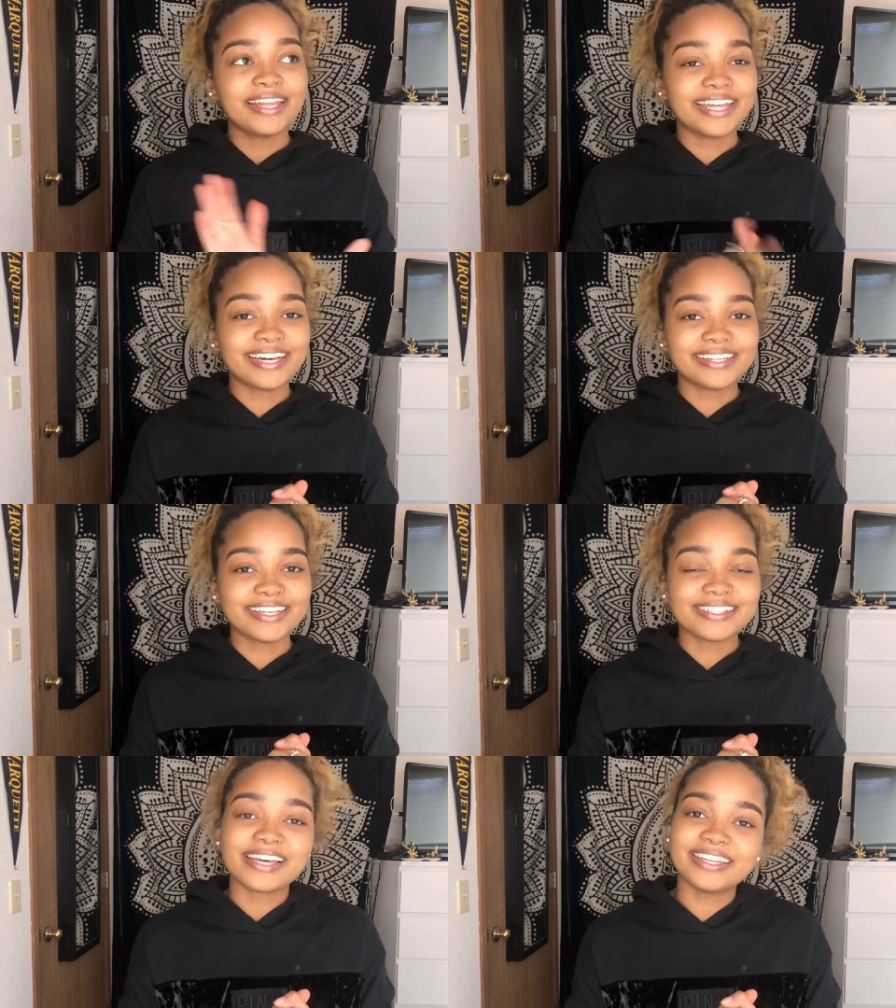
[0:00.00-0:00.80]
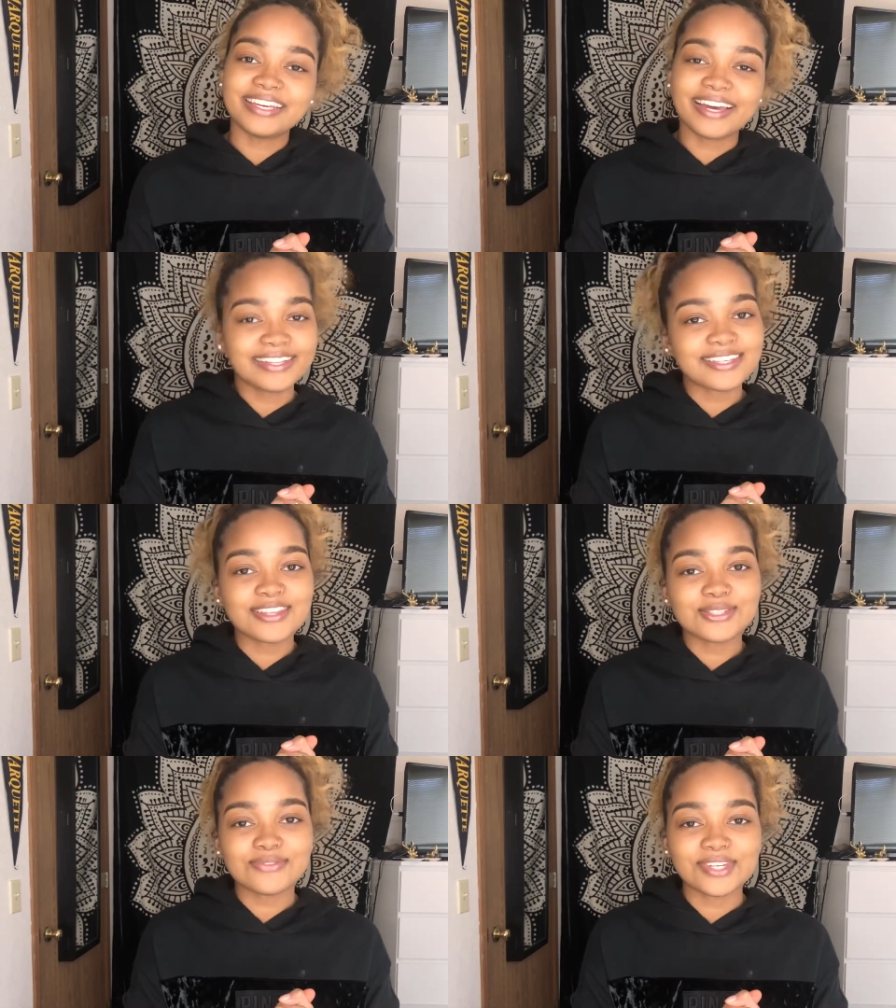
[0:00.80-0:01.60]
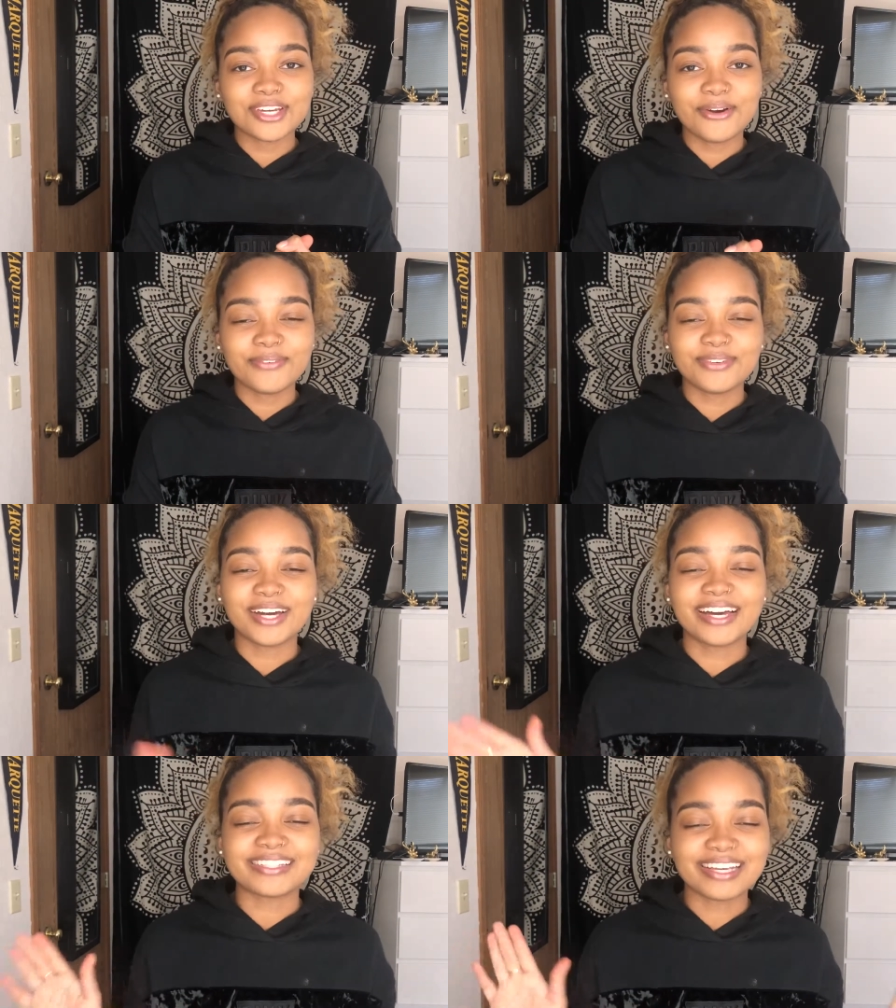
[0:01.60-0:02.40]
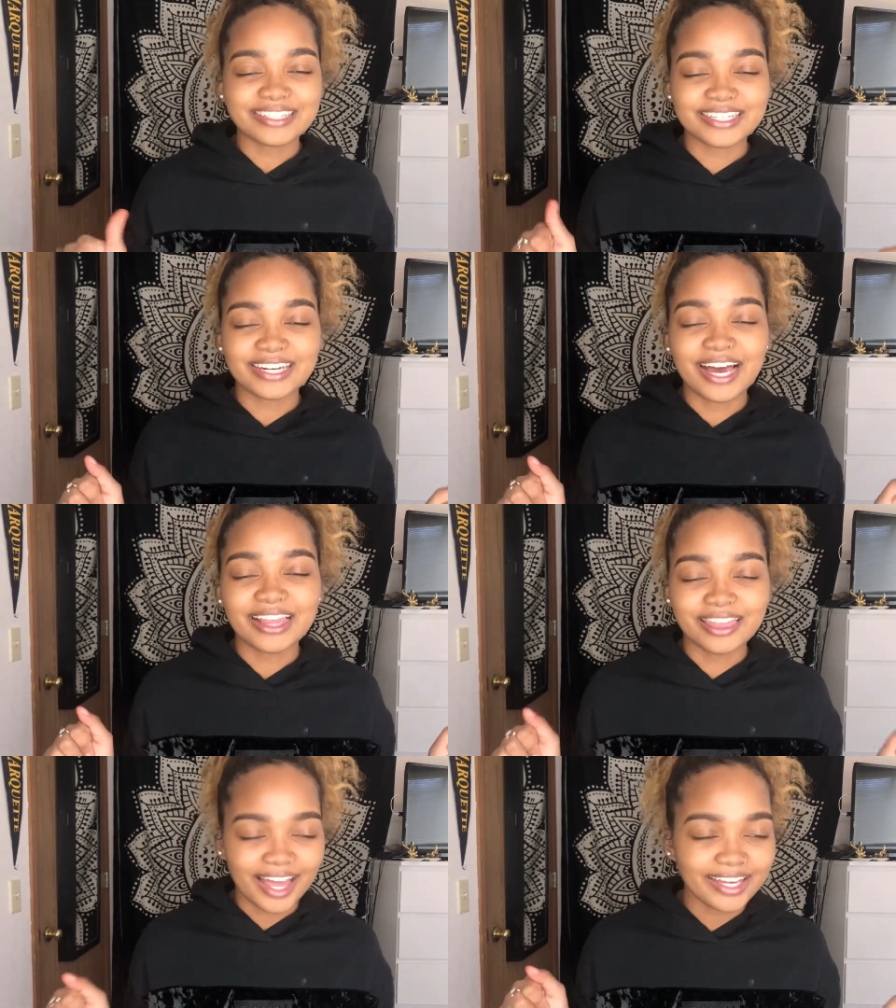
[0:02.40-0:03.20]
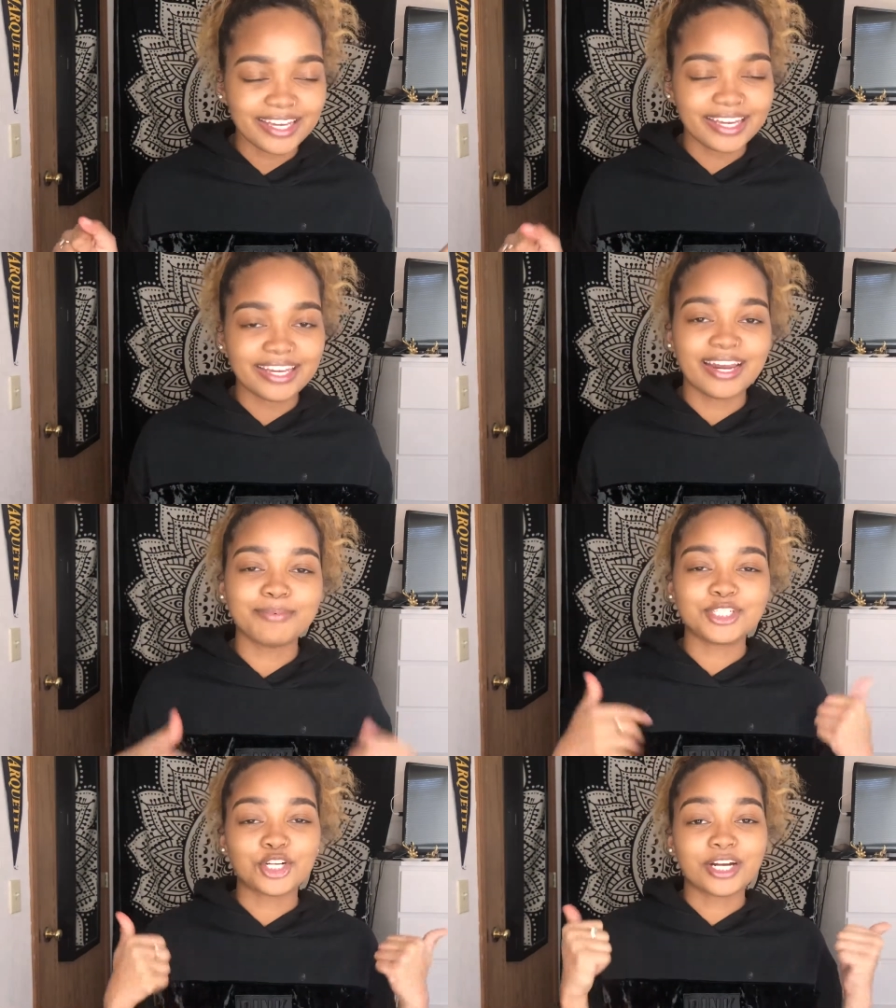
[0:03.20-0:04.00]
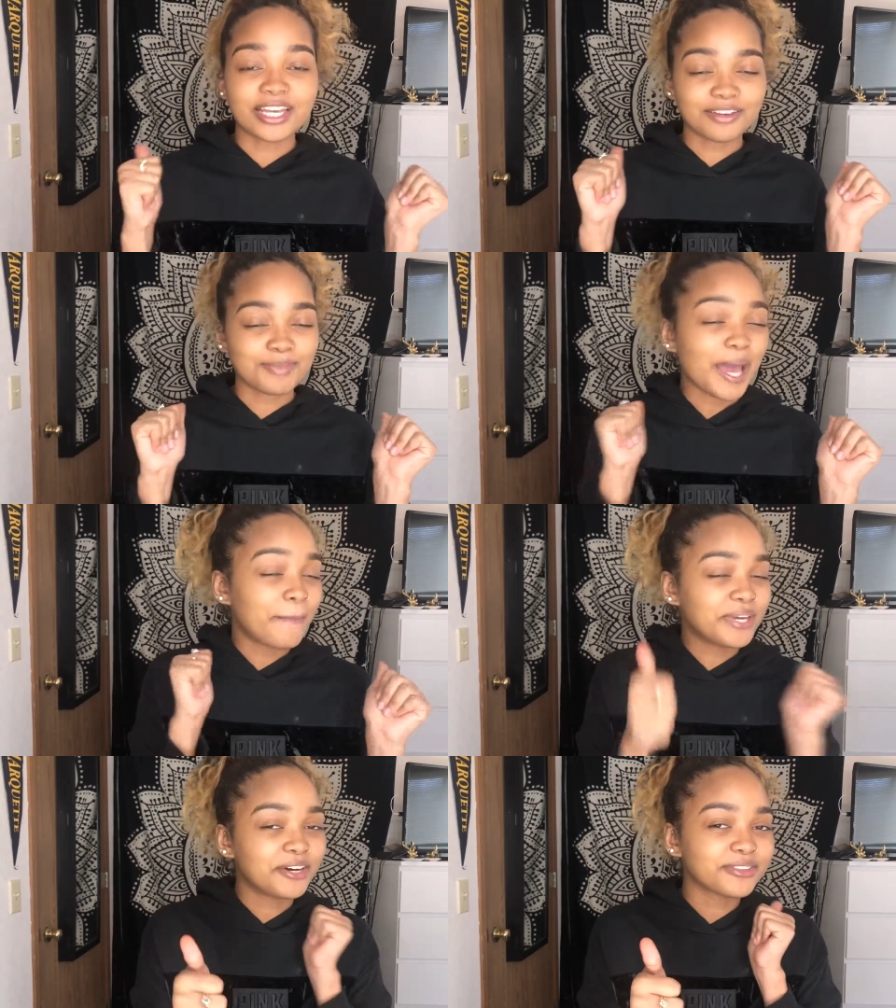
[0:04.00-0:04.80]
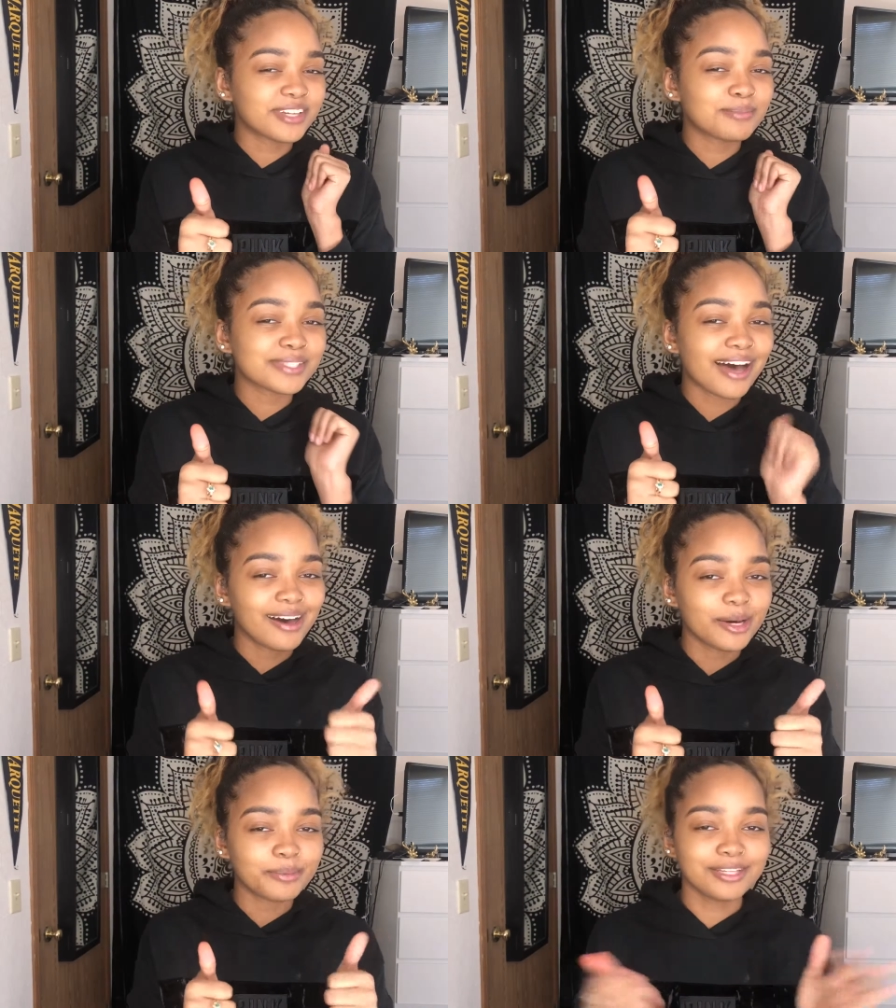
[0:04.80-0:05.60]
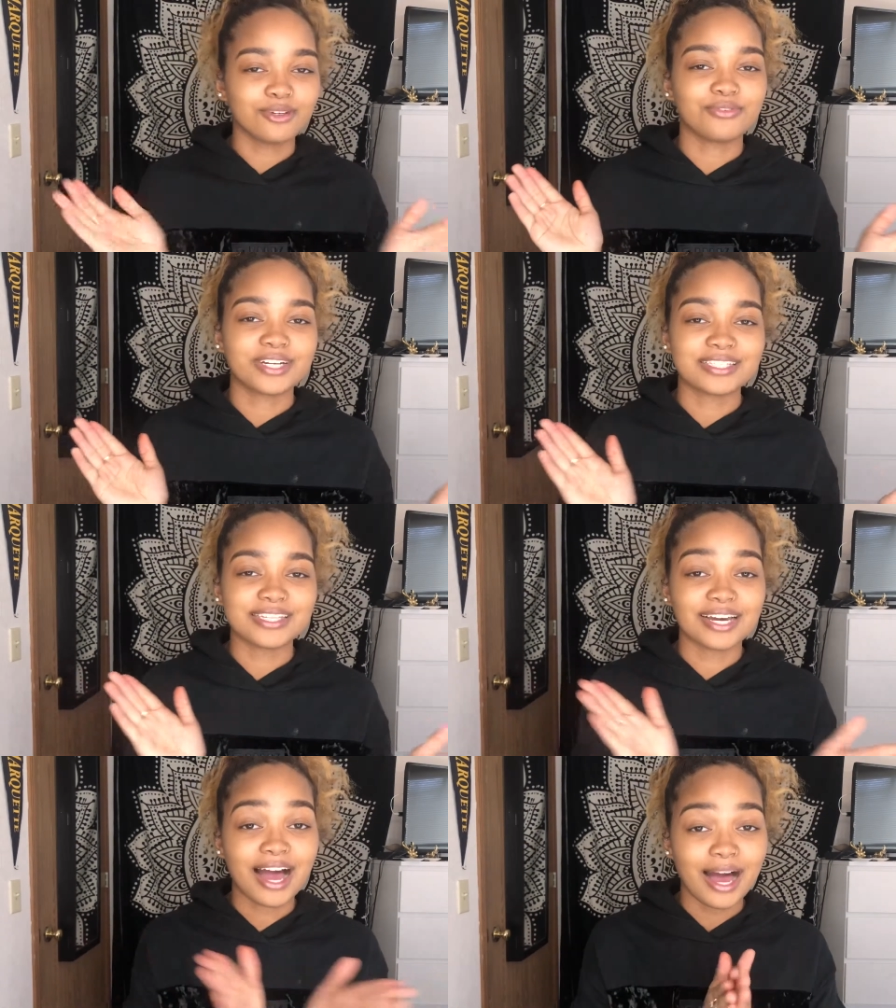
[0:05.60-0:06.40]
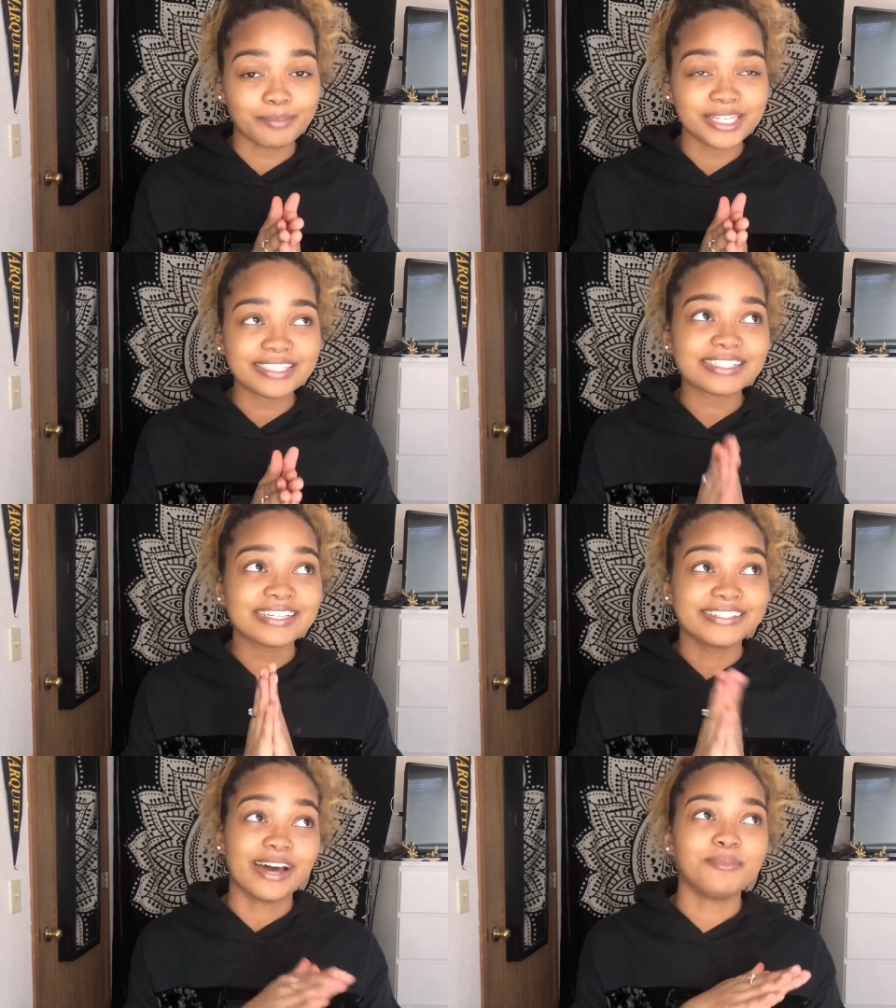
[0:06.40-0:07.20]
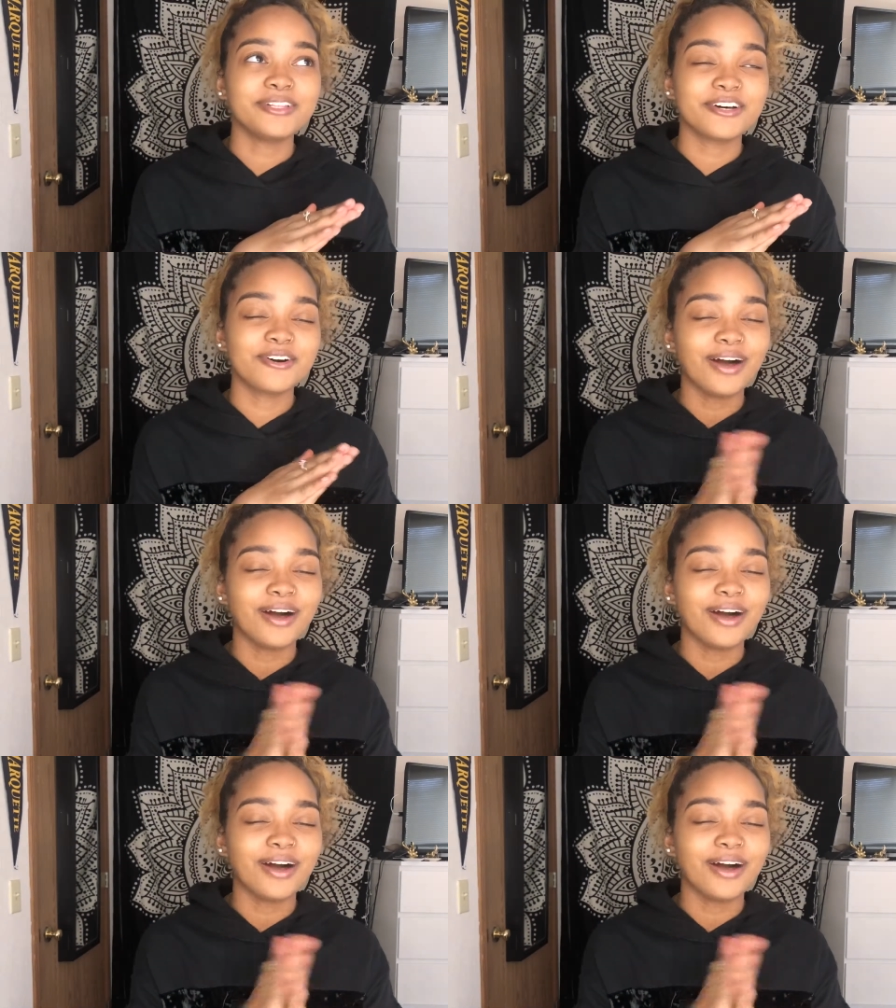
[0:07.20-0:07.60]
That is the end of this video. If you guys did like it, be sure to give me a big old thumbs up, and don't forget to comment down below.